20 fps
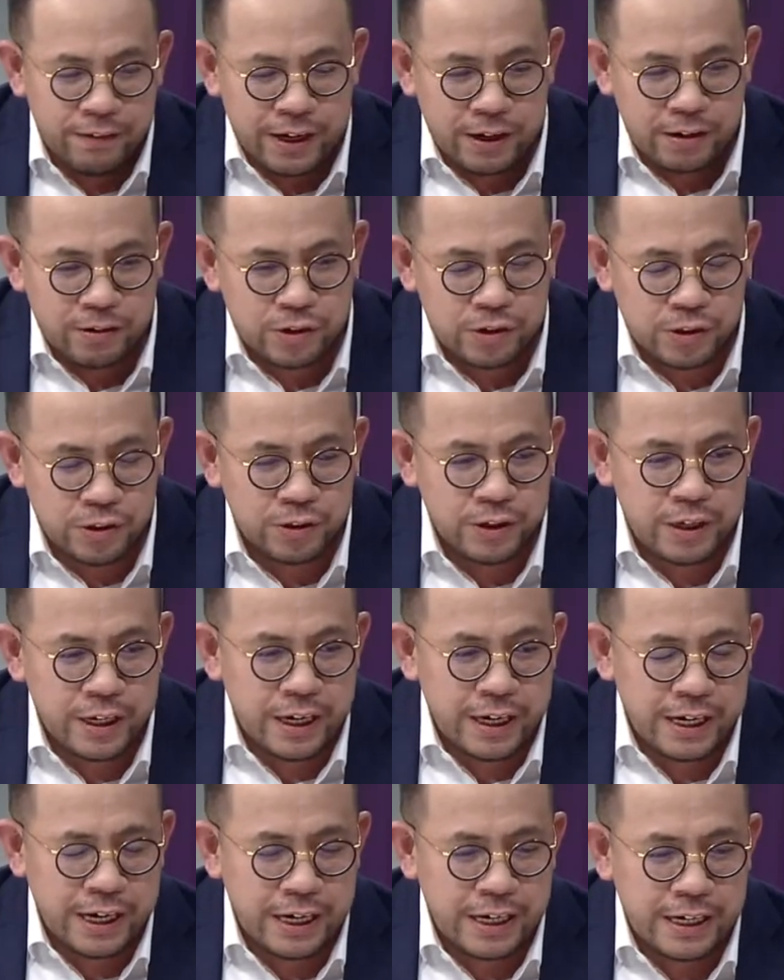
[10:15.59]
We are also
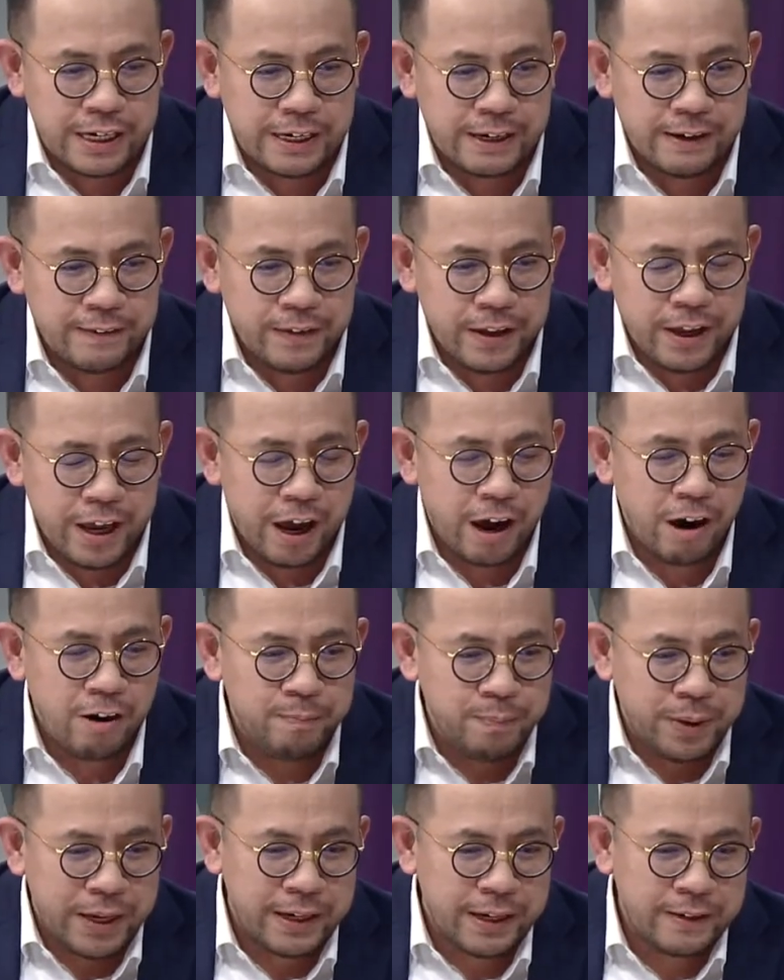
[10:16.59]
uh,
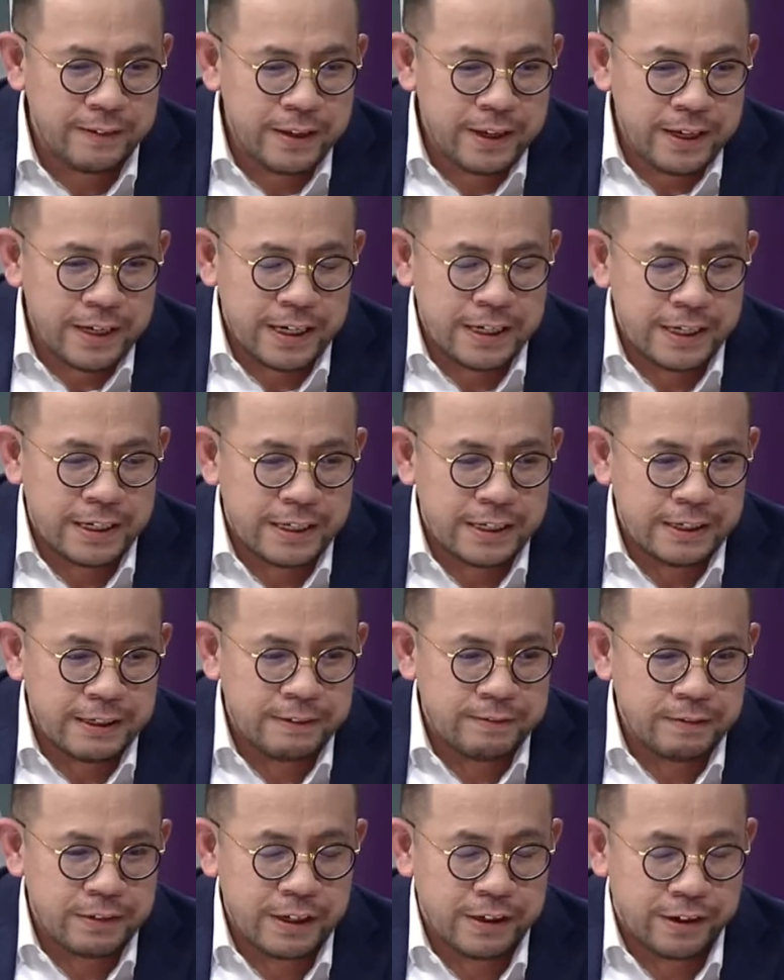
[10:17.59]
helping
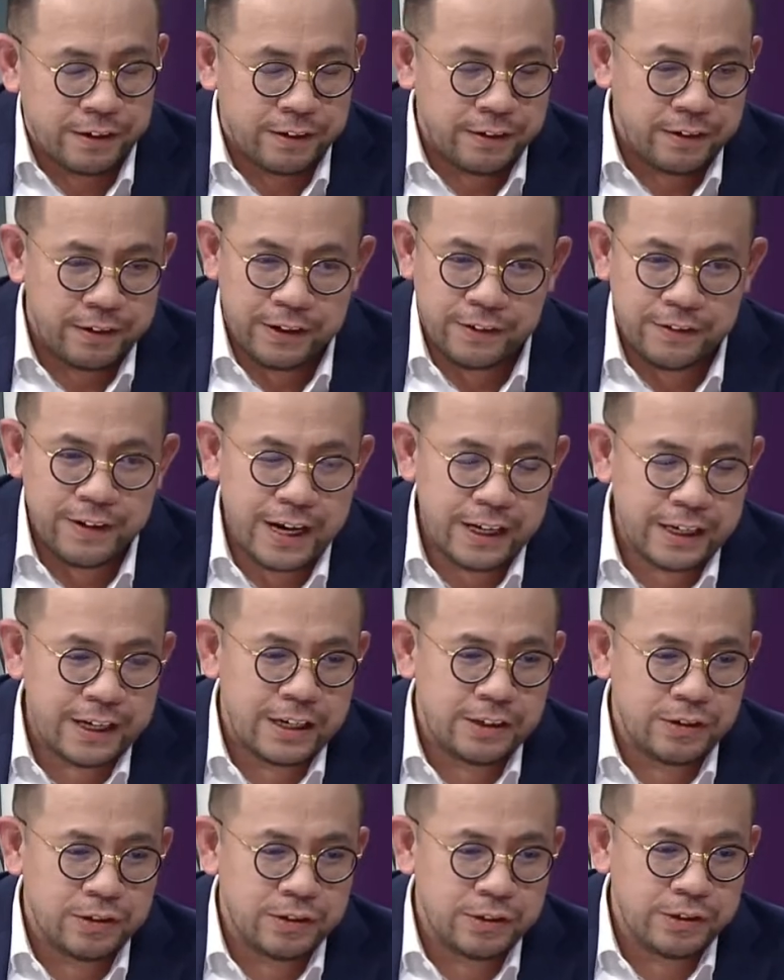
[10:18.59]
uh, the, the
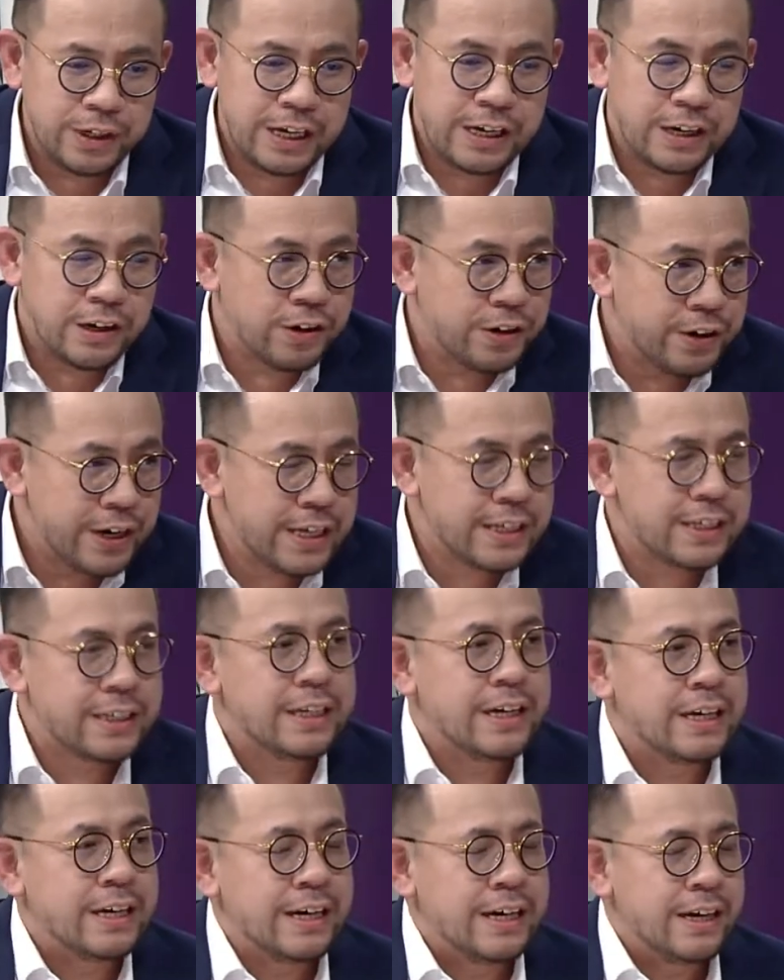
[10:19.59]
rakyat to
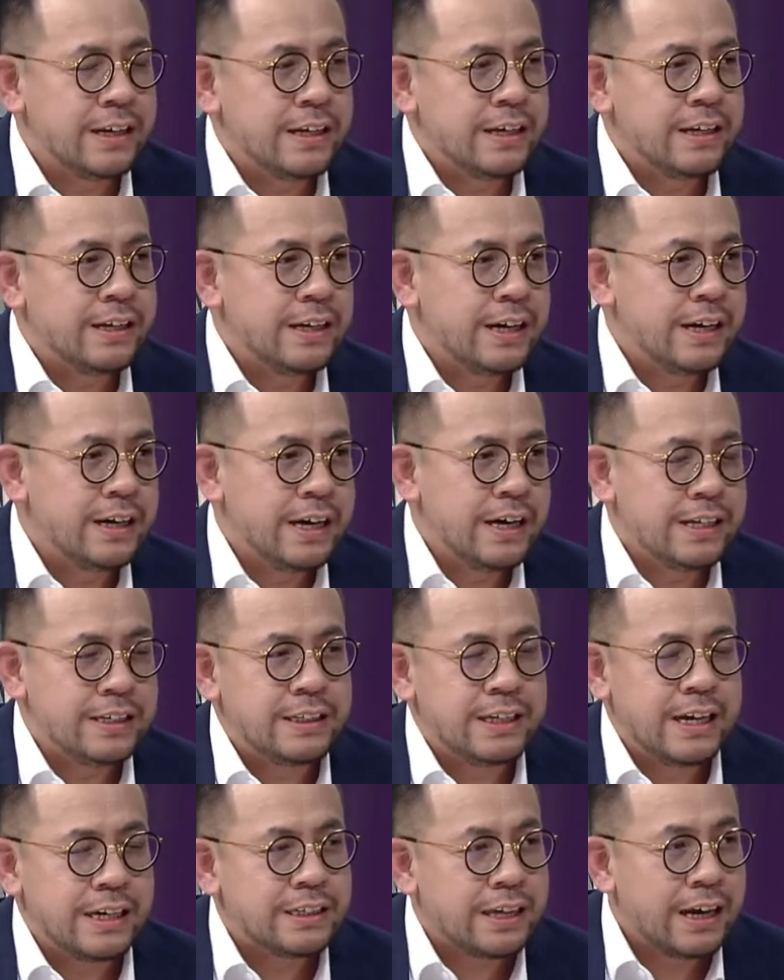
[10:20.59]
increase their, their, their,
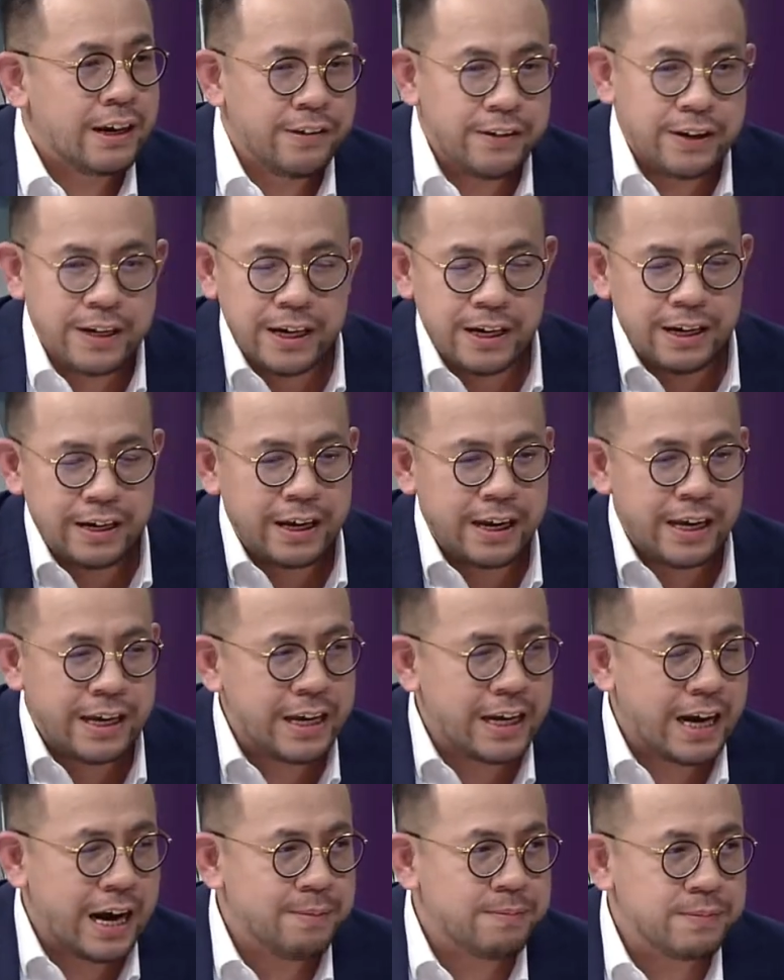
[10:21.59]
their, their salary, their,
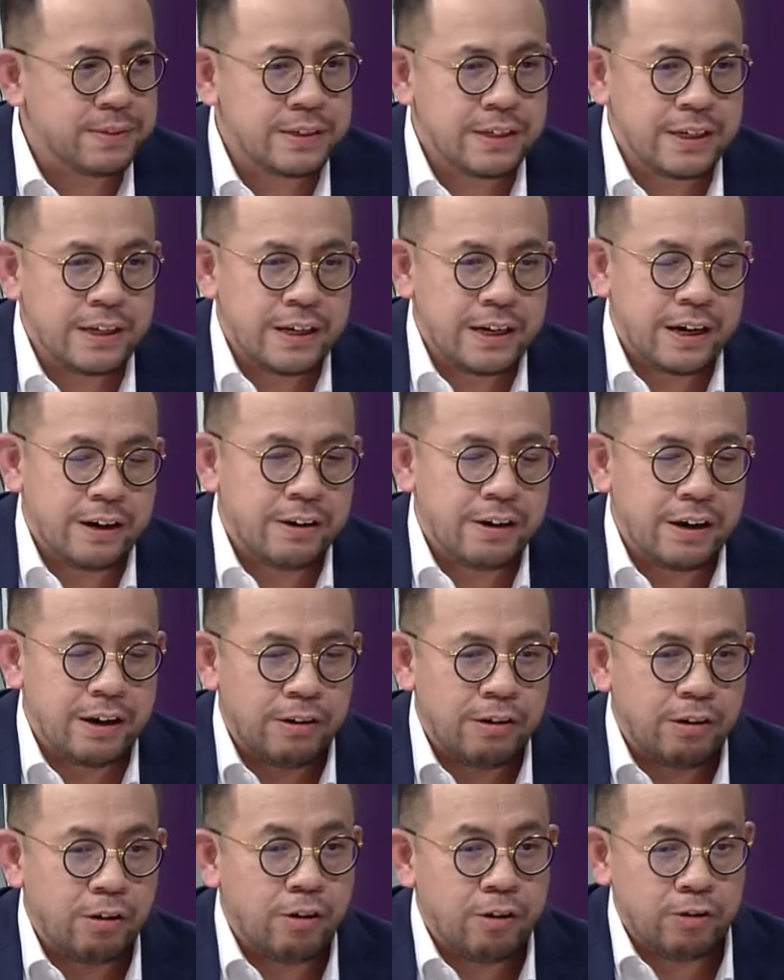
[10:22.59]
their incomes, or,
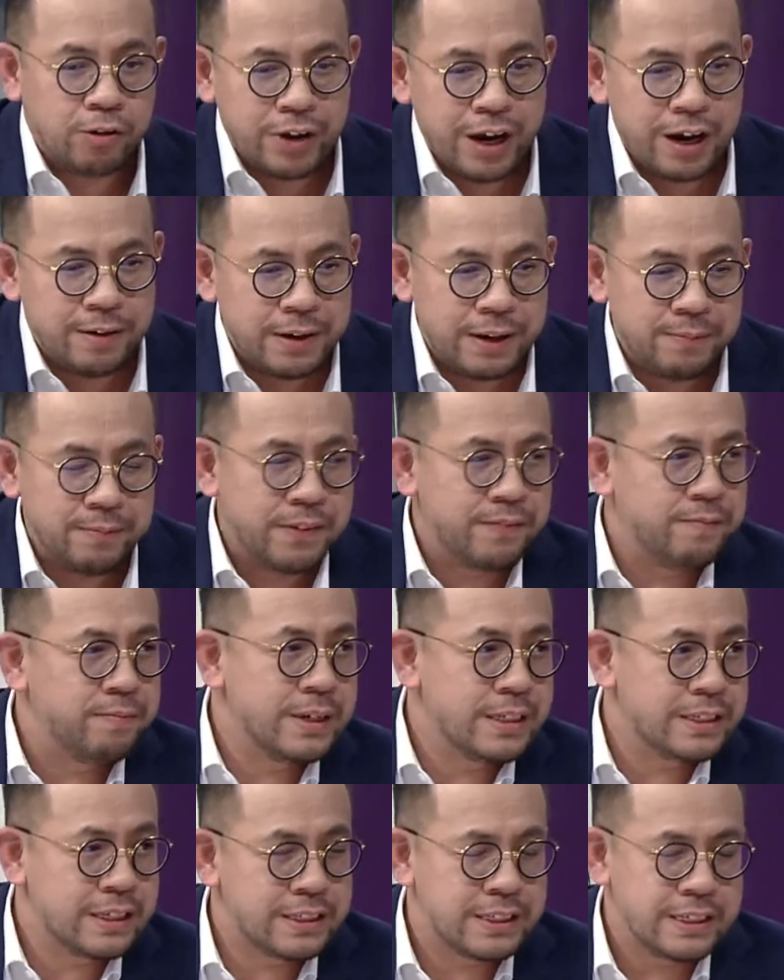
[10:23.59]
or, or to help them
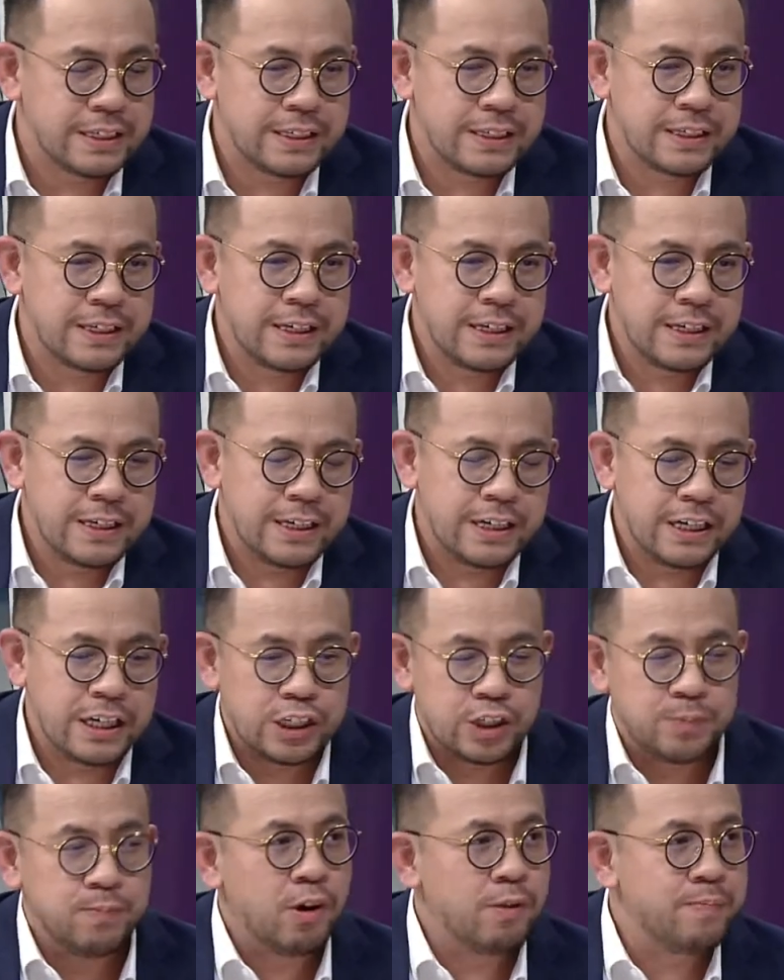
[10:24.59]
with businesses,
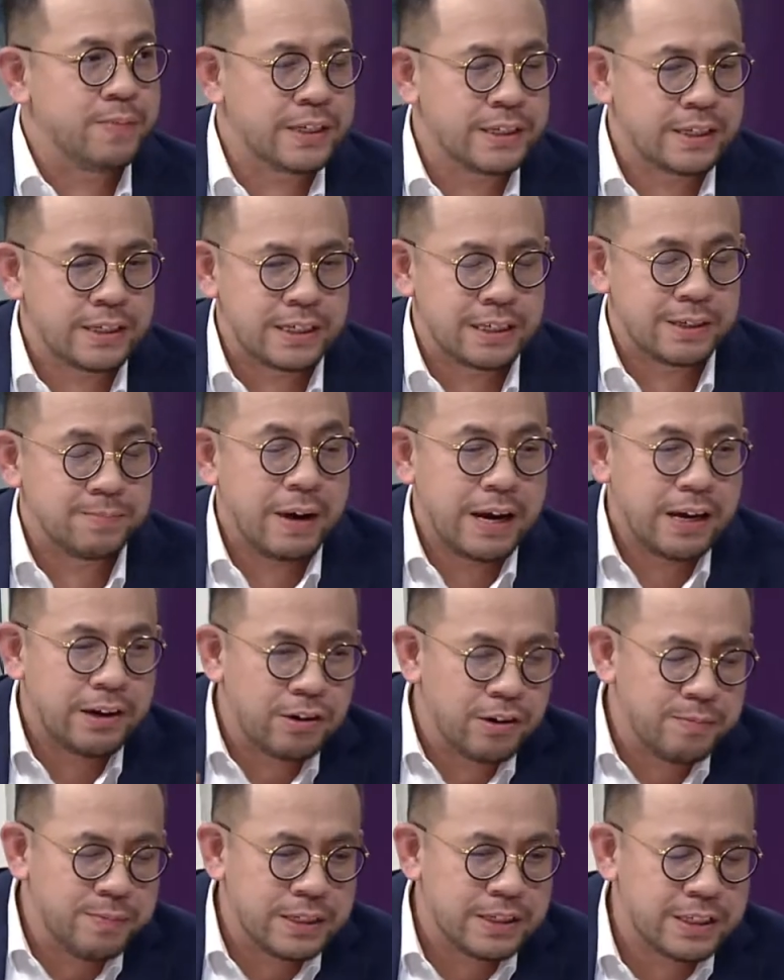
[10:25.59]
uh, small businesses,
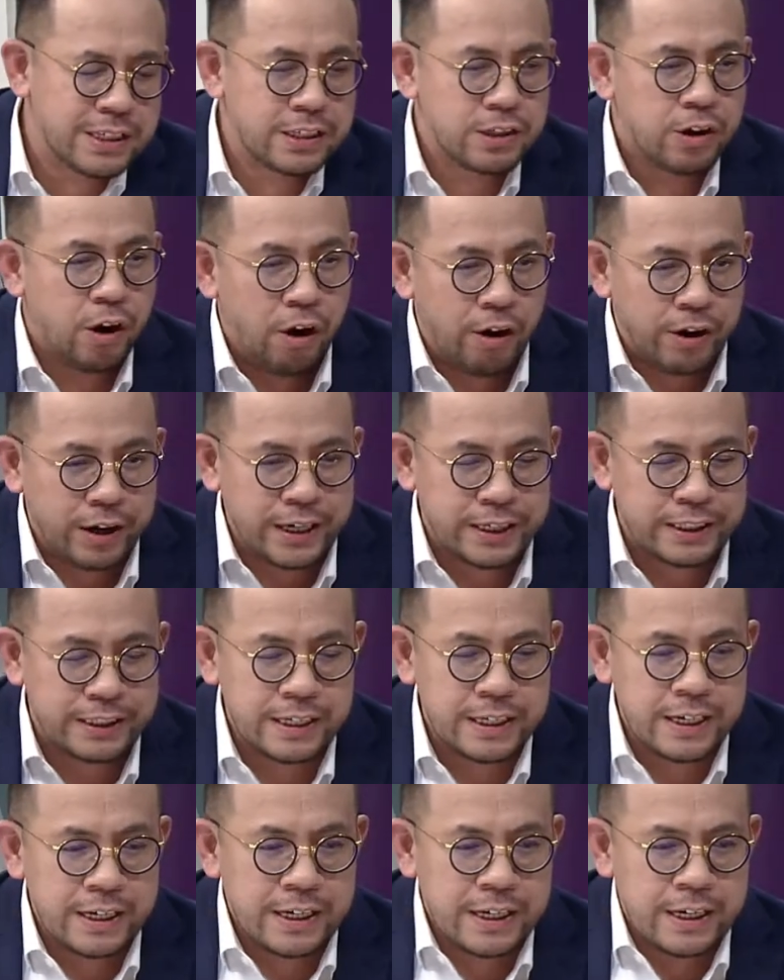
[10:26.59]
micro businesses,
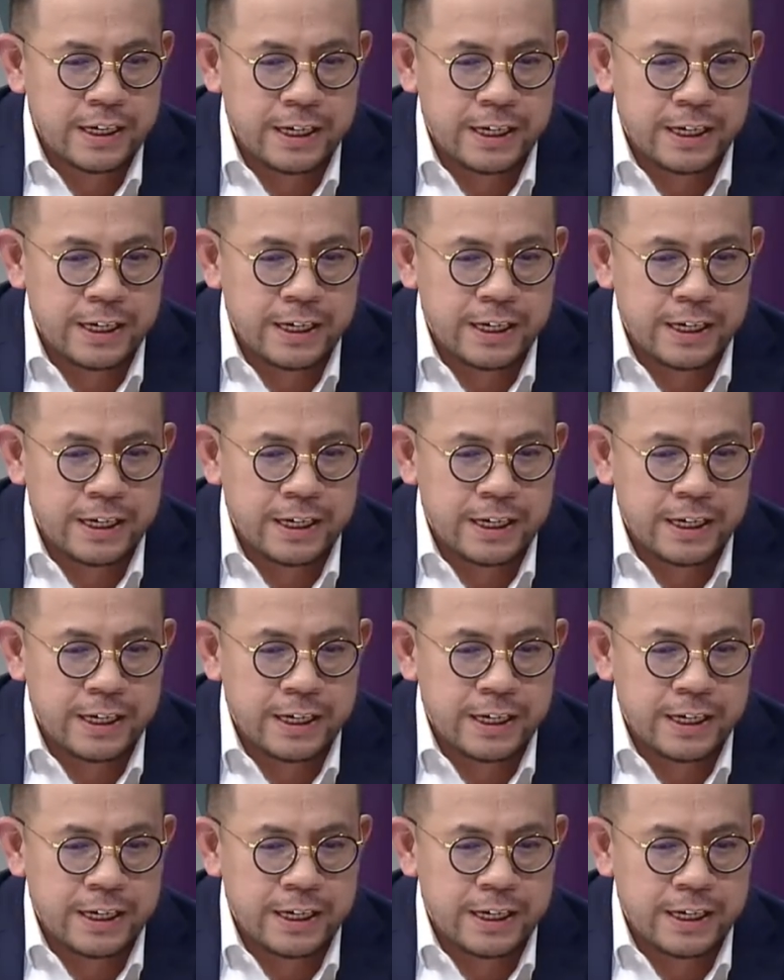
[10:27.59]
hawkers.